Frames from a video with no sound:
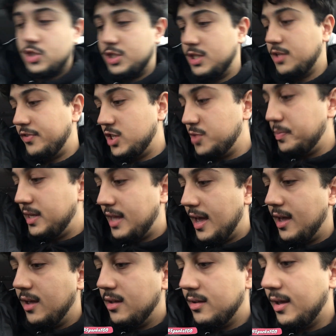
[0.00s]
Just need to finish
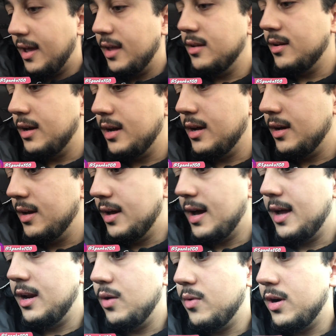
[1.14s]
PK, and uh,
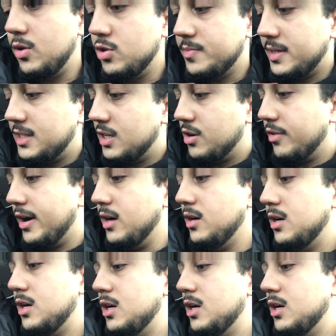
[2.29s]
I didn't want to use my secret rare.